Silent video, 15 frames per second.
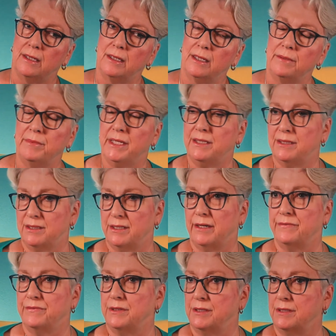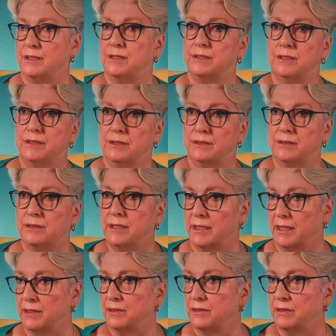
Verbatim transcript: I made the tough decision to end